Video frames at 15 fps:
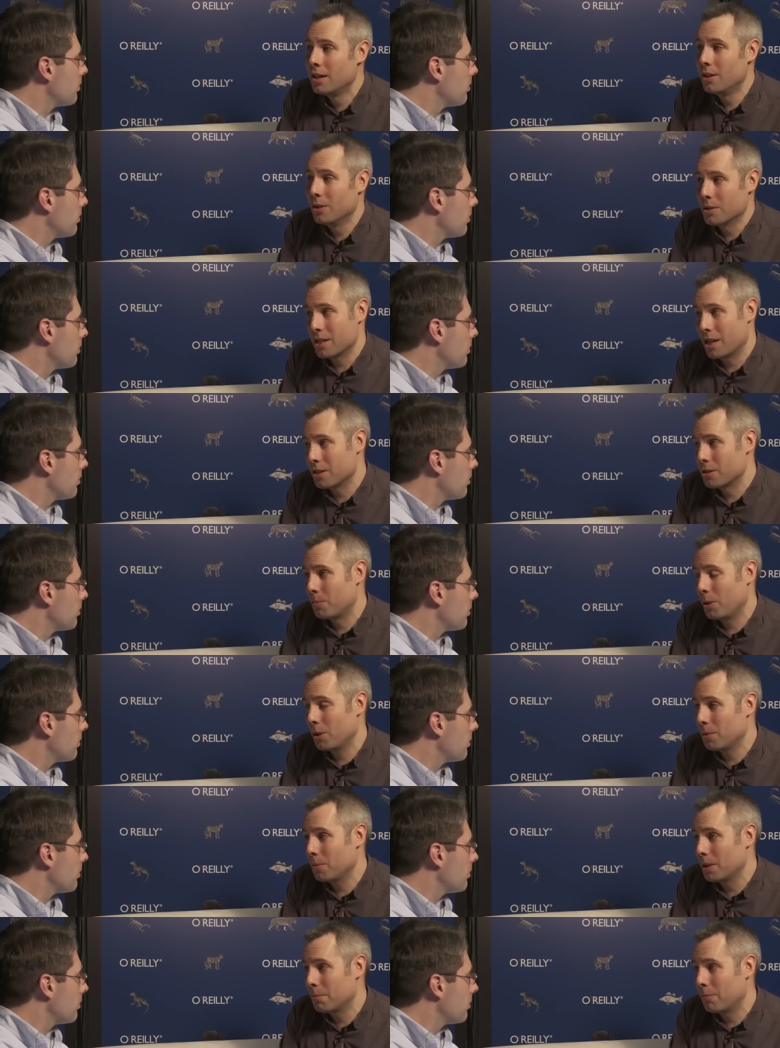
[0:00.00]
Speaker 1: looked at or
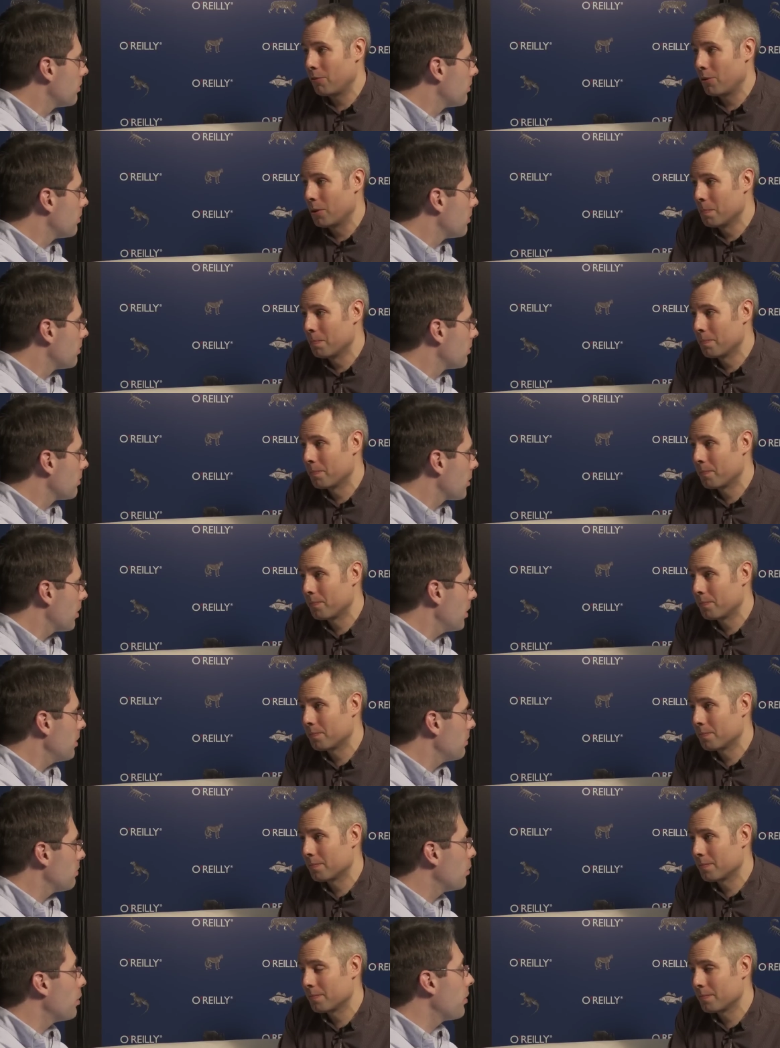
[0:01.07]
bothered with before.
Speaker 2: Great.
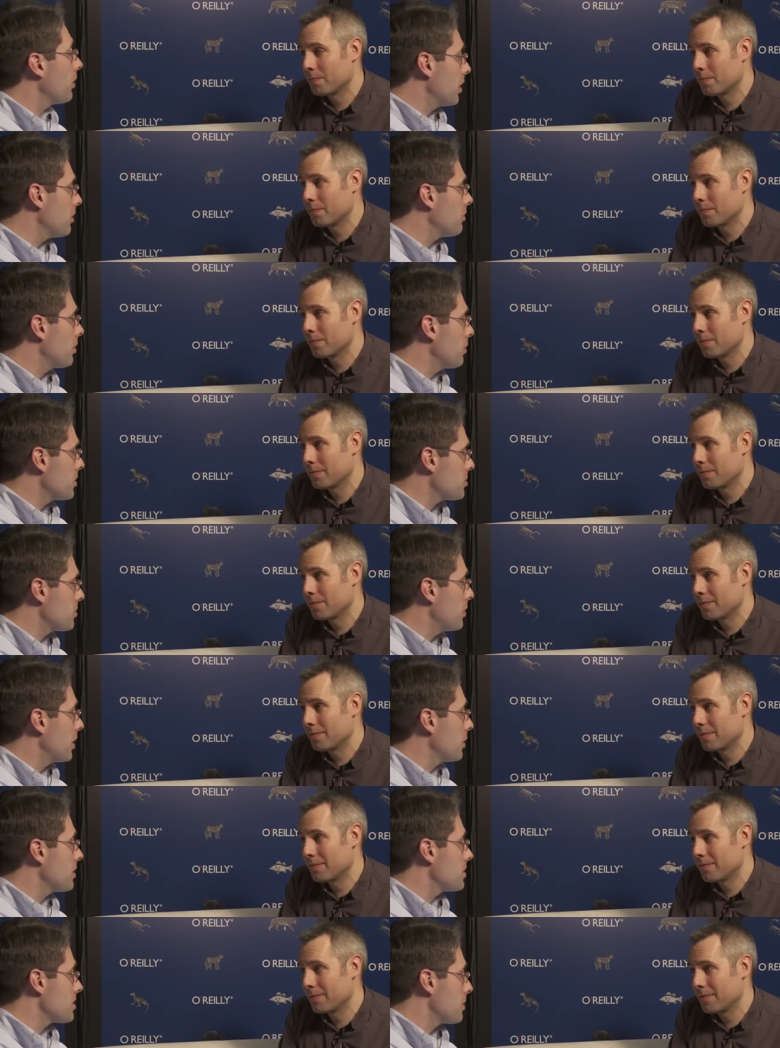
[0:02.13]
Well, thank you very much for
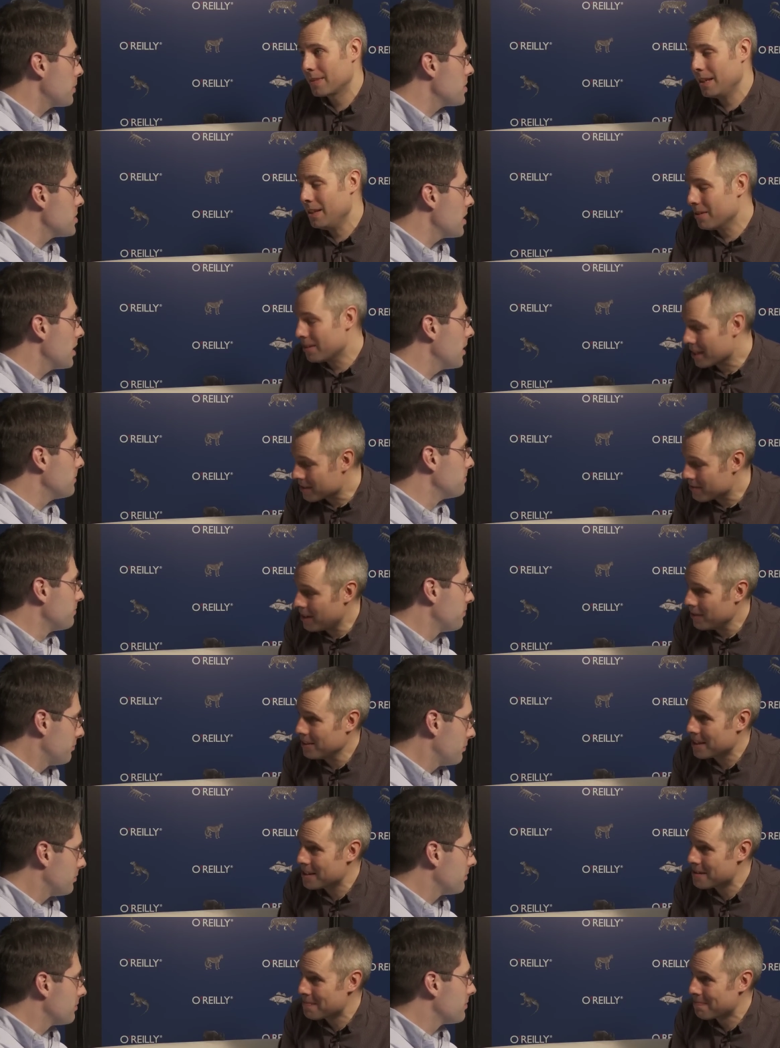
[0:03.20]
being with us. I appreciate well, it. Well, thanks for
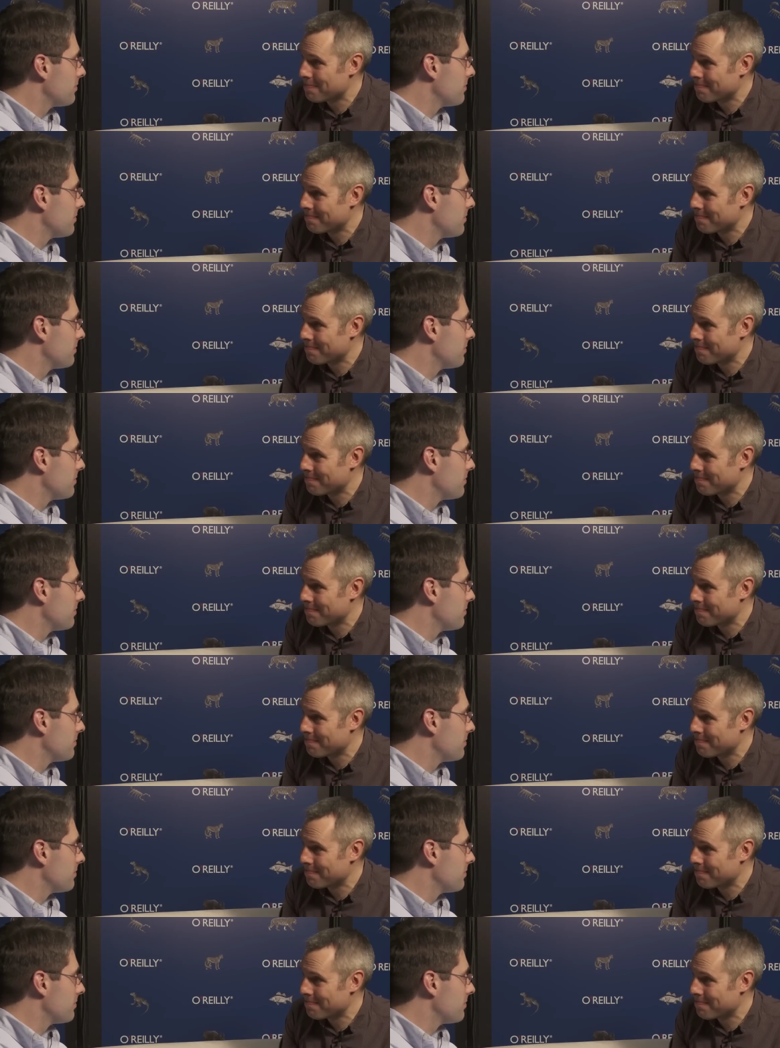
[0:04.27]
having us.